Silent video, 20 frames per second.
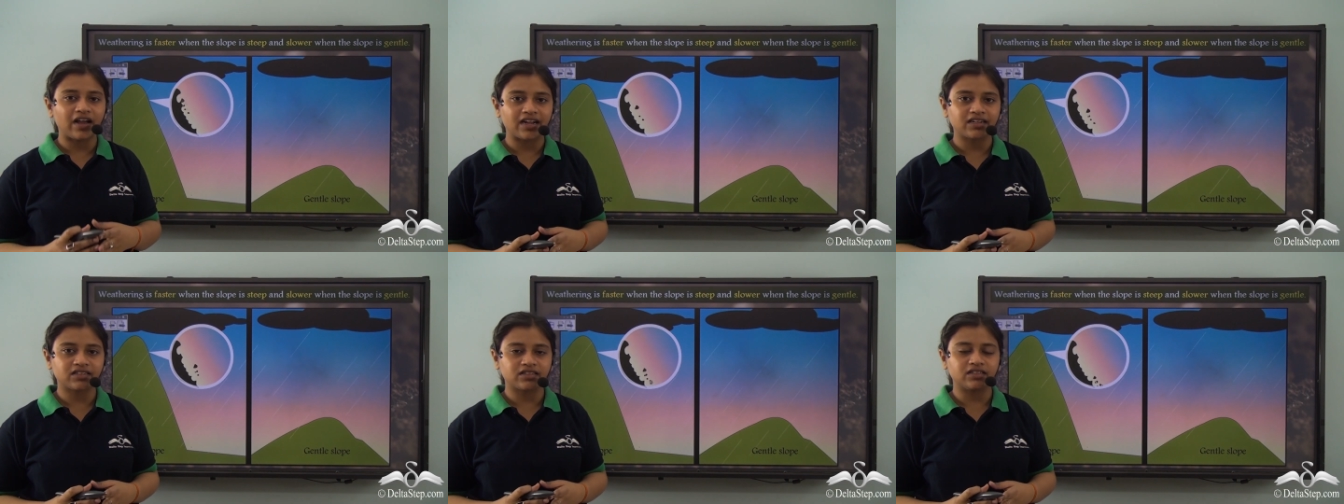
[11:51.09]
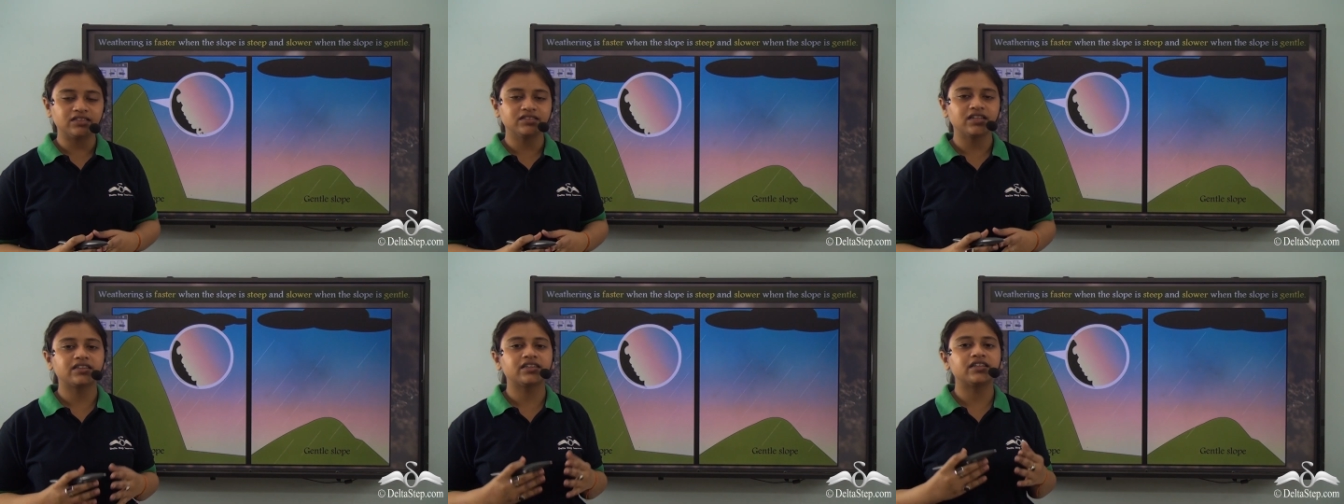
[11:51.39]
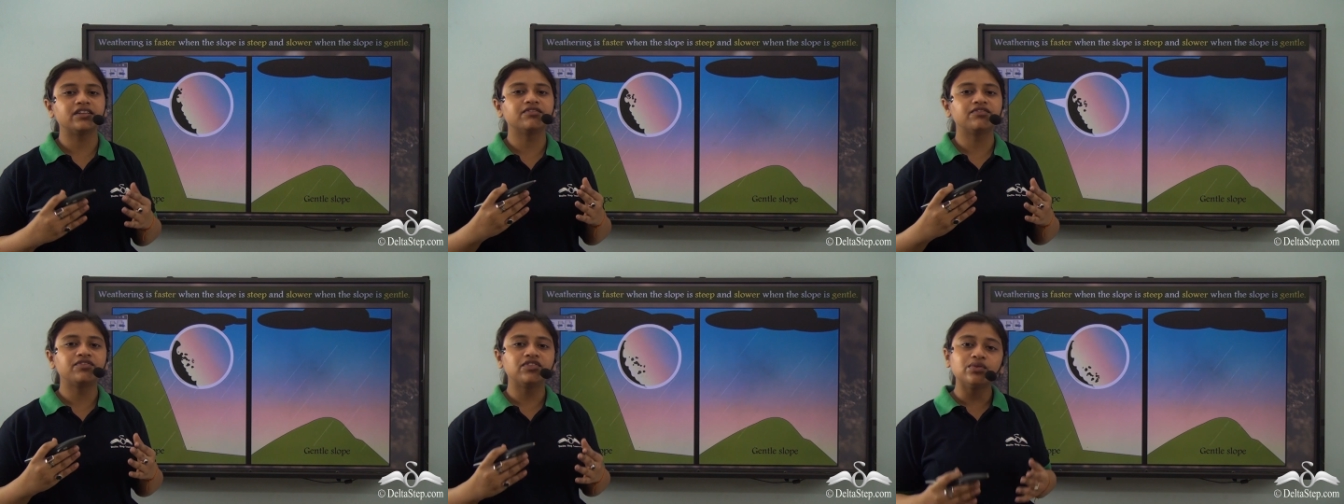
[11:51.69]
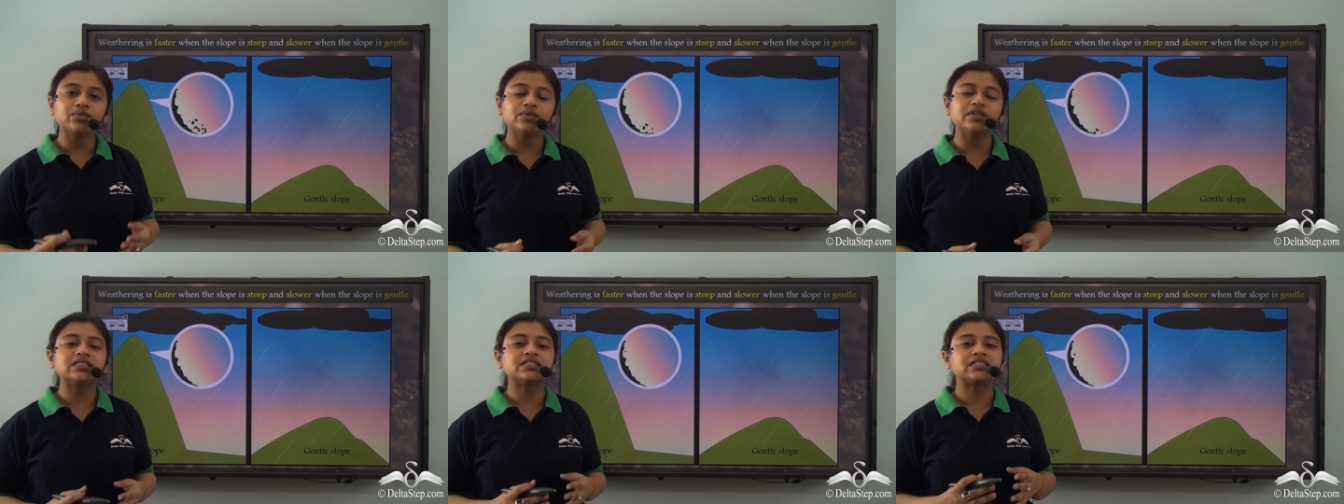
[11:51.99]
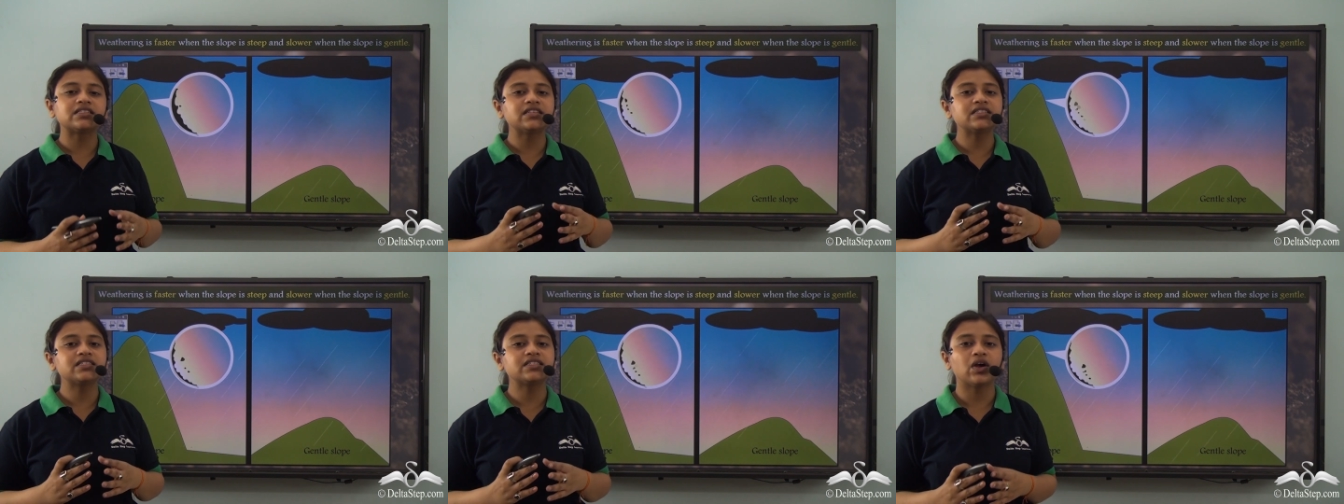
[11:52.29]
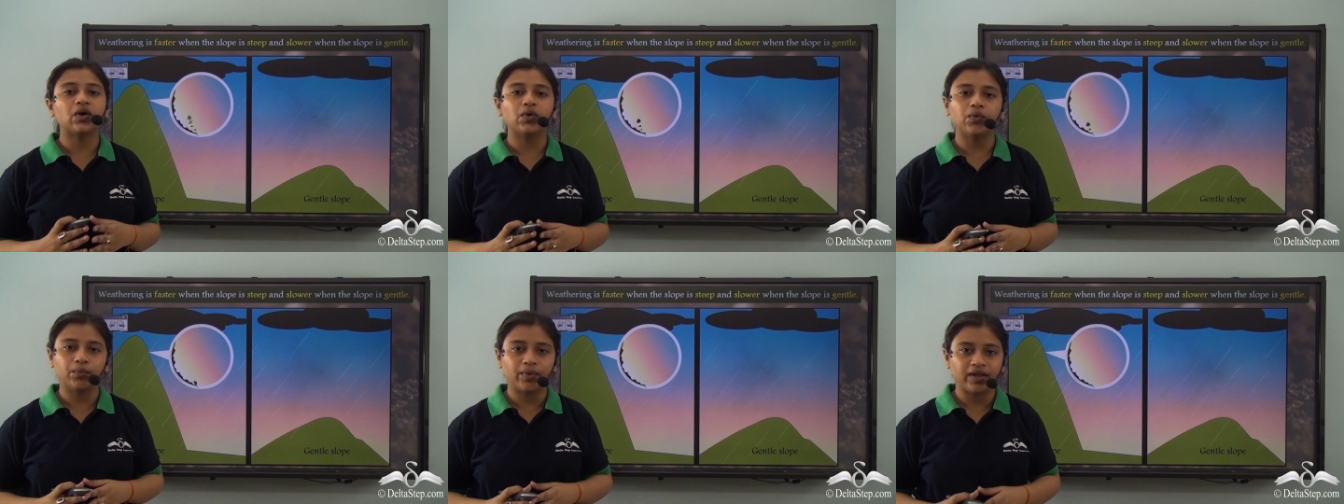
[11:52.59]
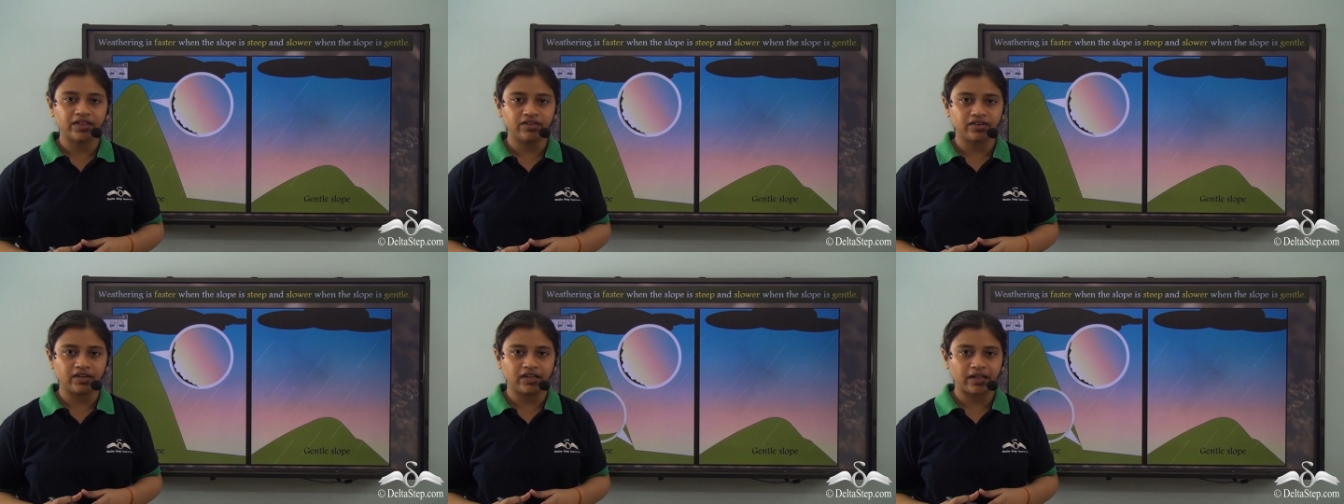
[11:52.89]
factor that influences
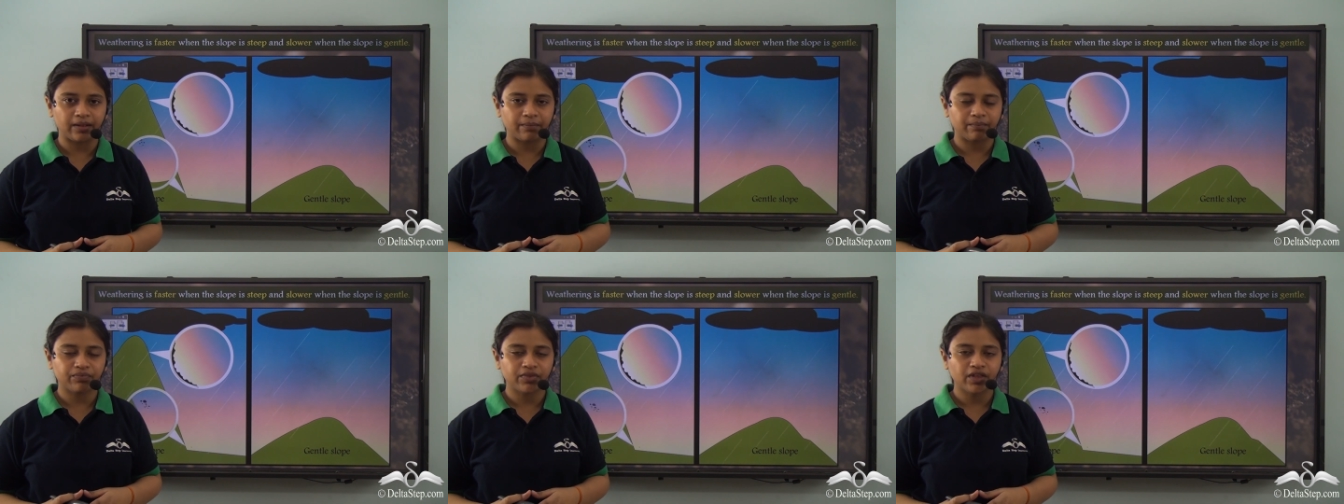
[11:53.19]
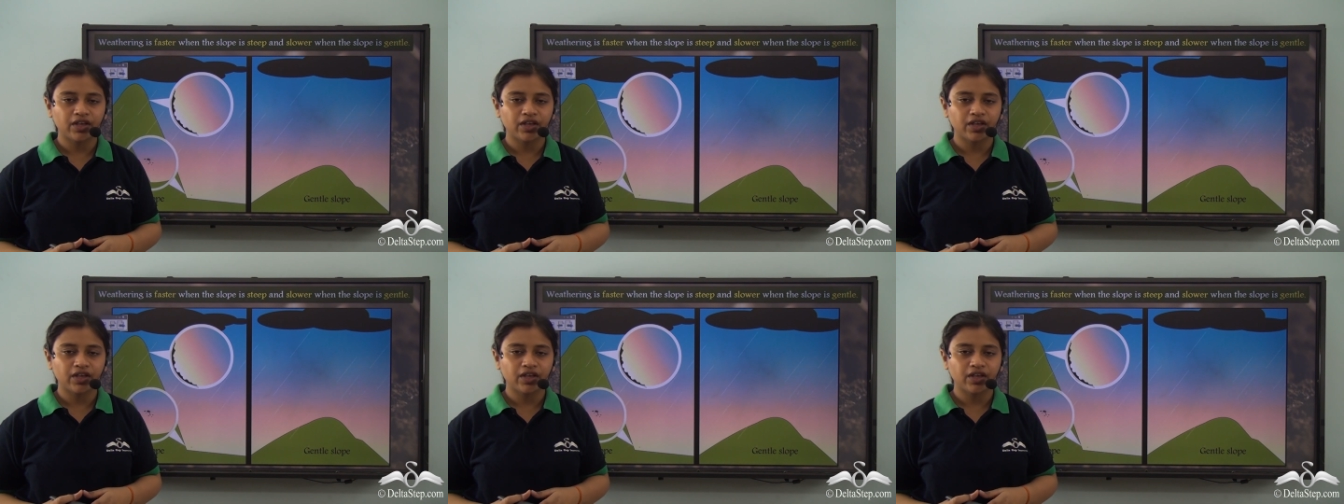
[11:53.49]
weathering.